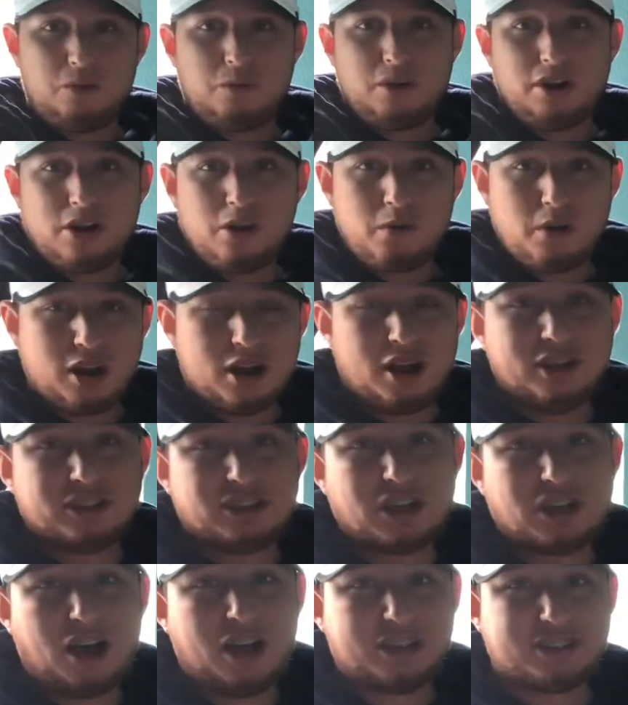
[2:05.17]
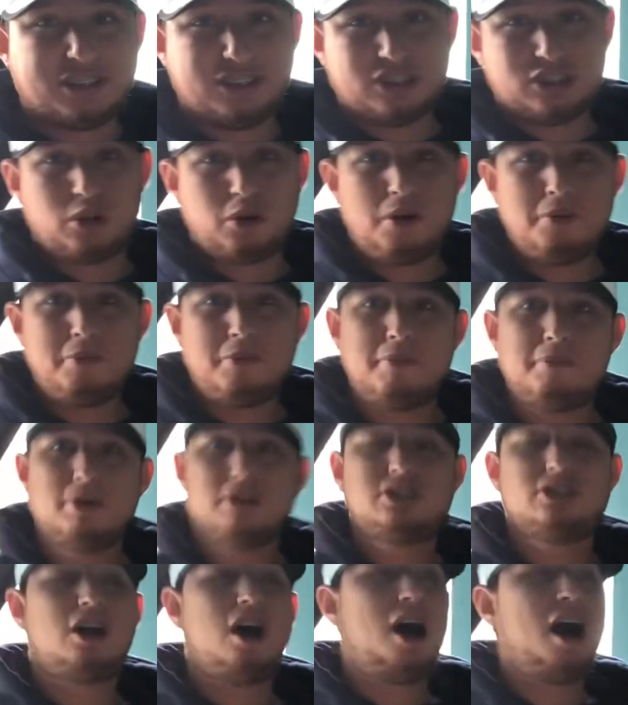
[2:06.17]
we're going to work on tossing. So remember
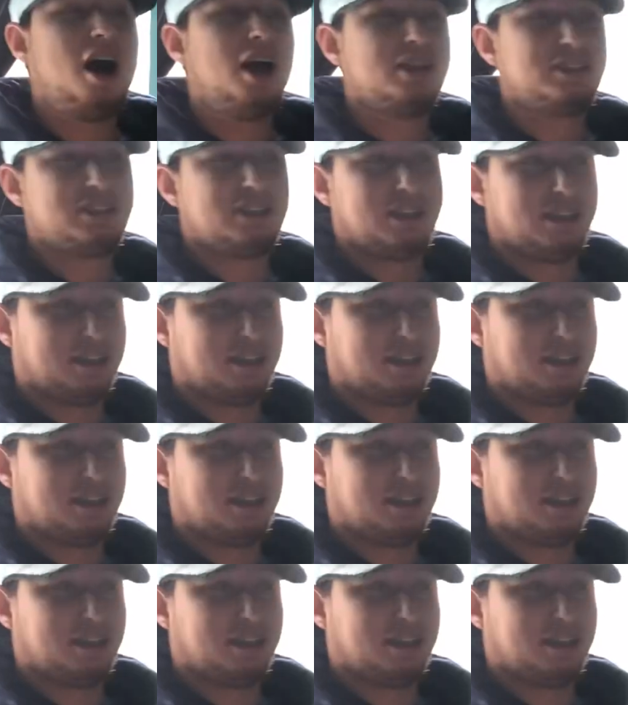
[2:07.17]
tossing,